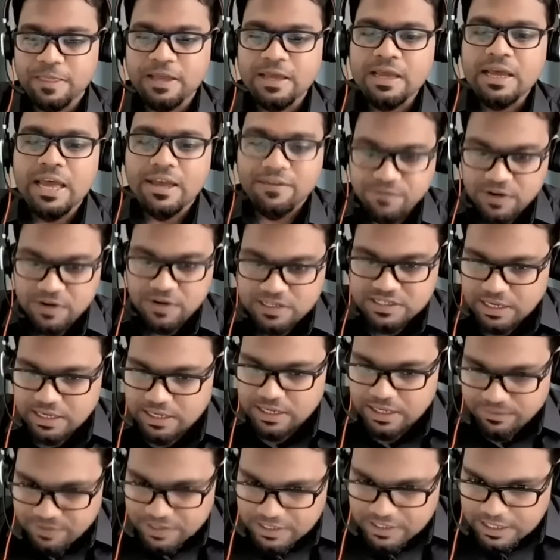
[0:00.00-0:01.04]
Every
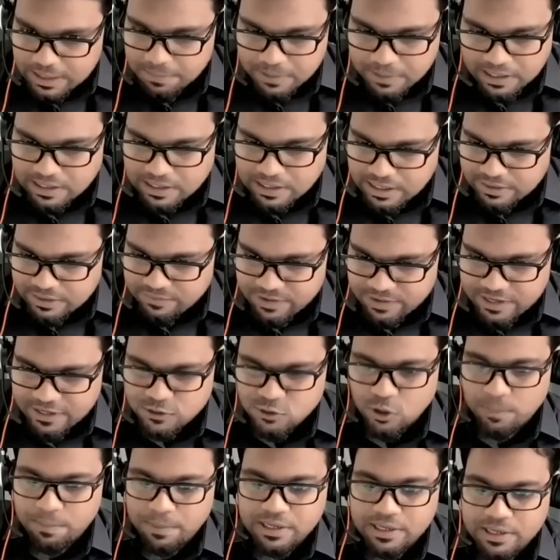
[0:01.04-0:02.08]
Sunday, we keep conducting various
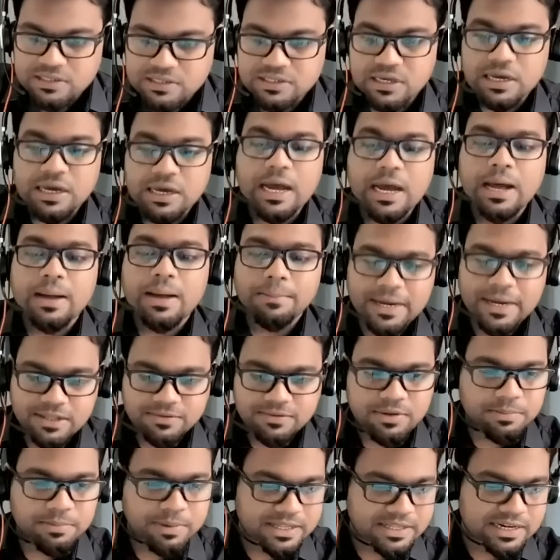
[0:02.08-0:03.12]
topics. By the
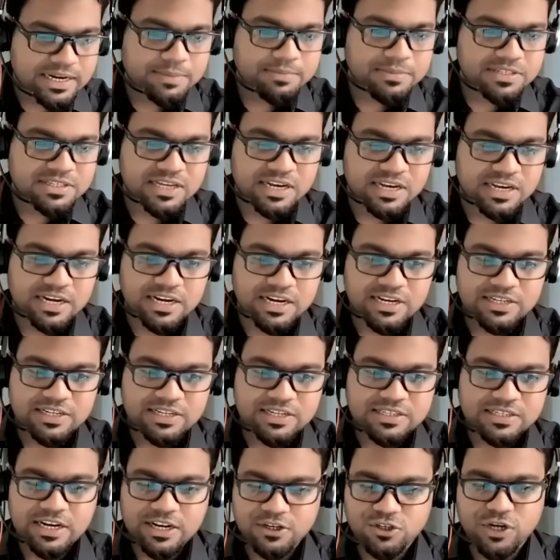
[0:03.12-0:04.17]
way, by the time the screen is
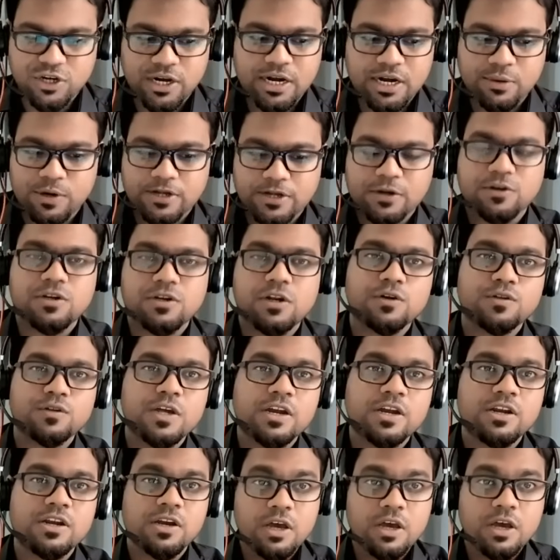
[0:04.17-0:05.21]
getting shared, I would like to tell you
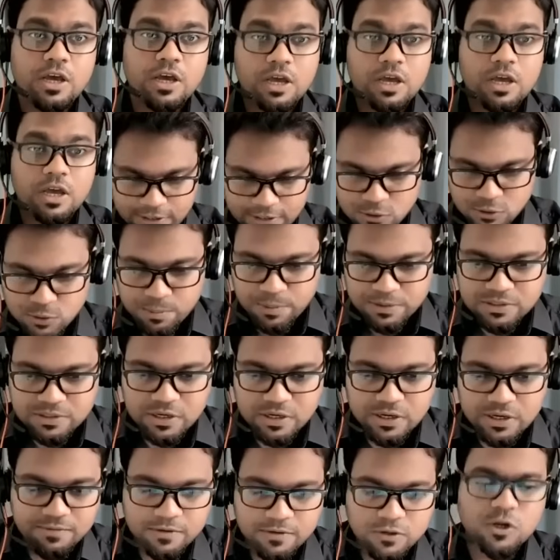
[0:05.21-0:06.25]
that next Super
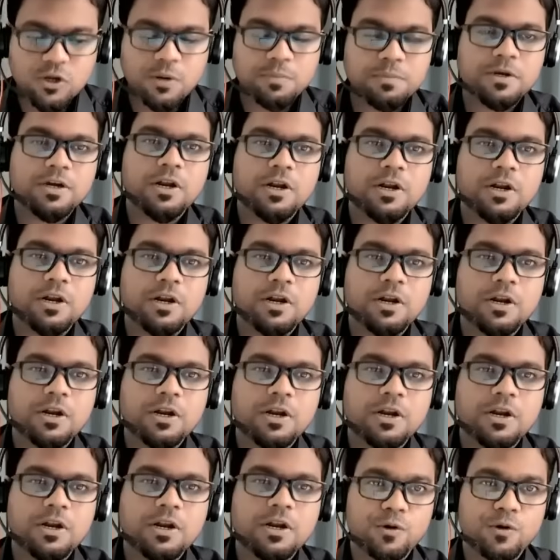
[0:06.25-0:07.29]
Sunday workshop, the topic is
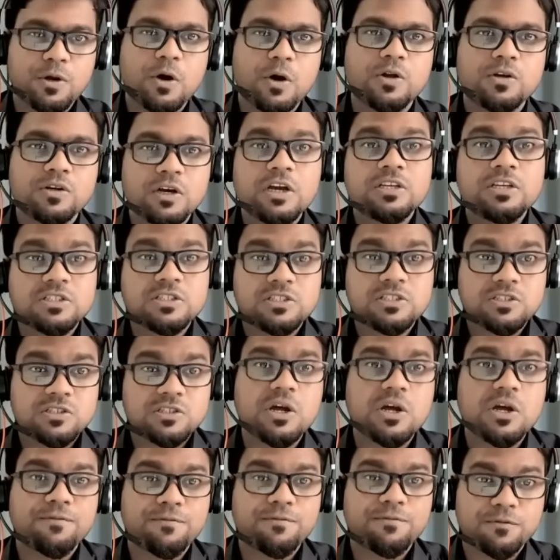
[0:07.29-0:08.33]
going to be on
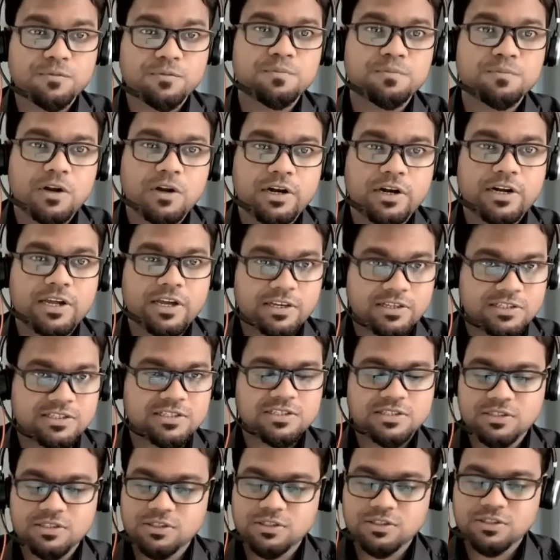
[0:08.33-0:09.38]
staff room politics.
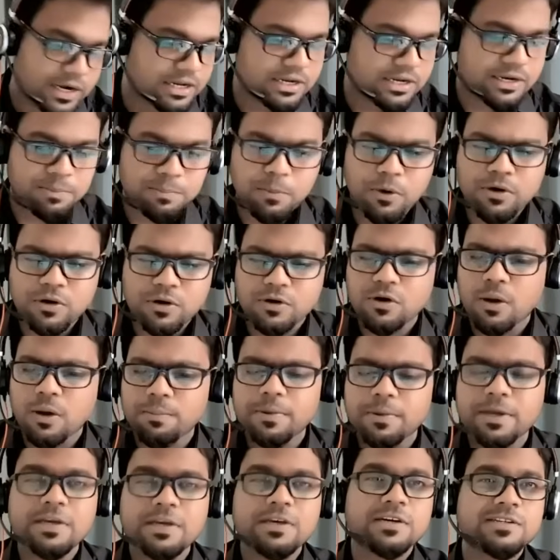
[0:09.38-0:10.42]
It's quite an important
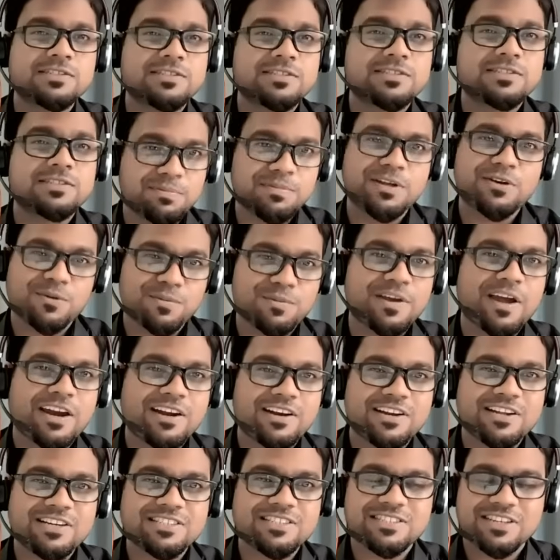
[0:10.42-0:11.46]
topic, something to be
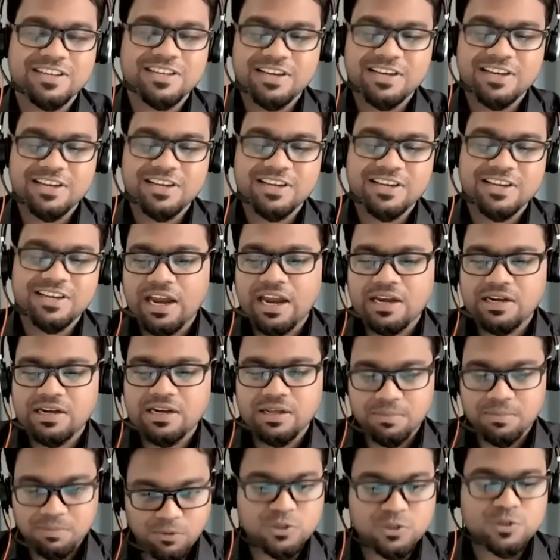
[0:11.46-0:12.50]
addressed. And
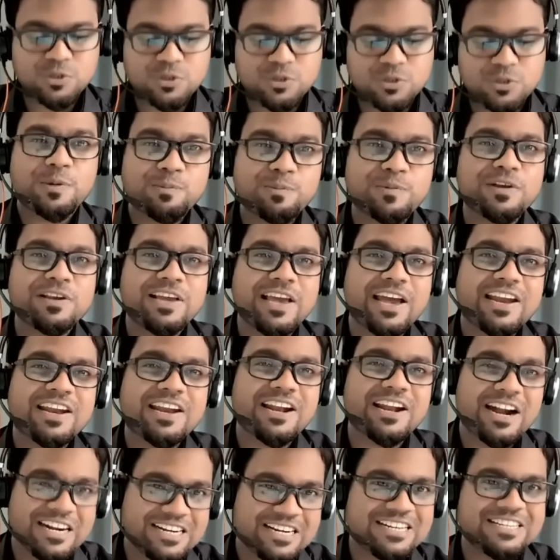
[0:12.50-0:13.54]
most people can
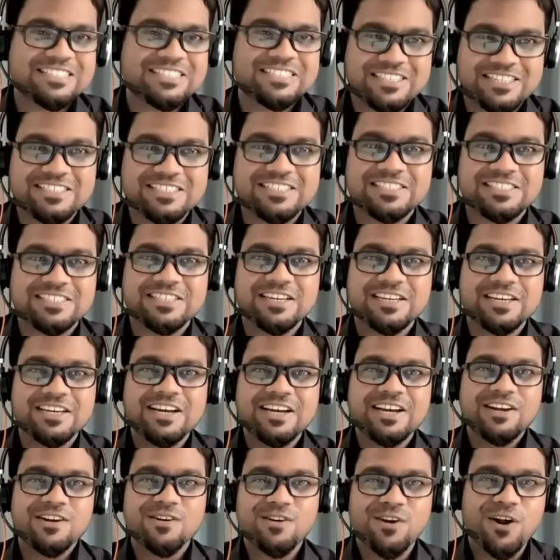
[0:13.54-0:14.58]
address this
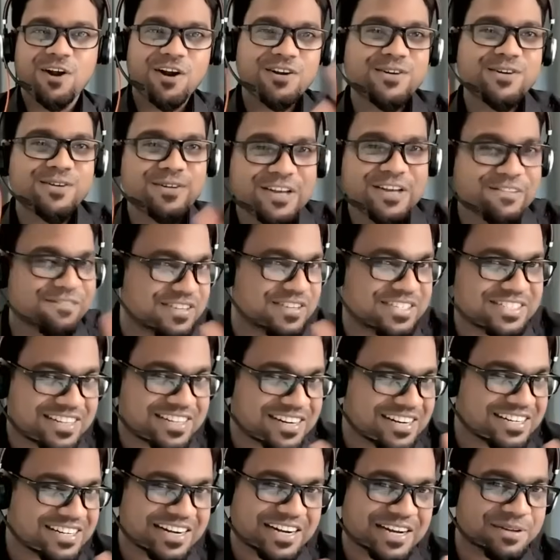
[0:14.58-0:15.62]
not during a
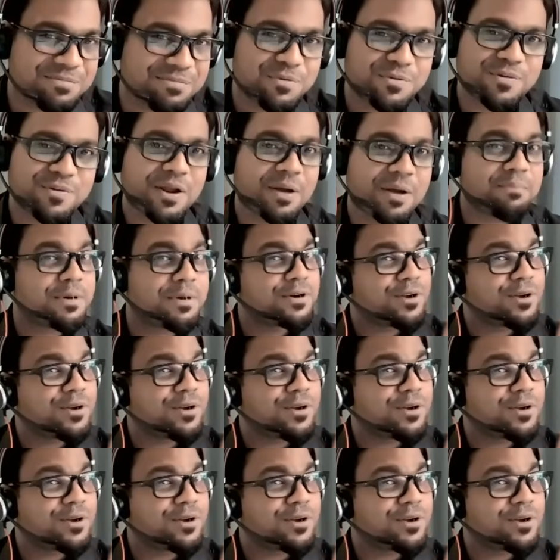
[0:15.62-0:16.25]
physical training program, but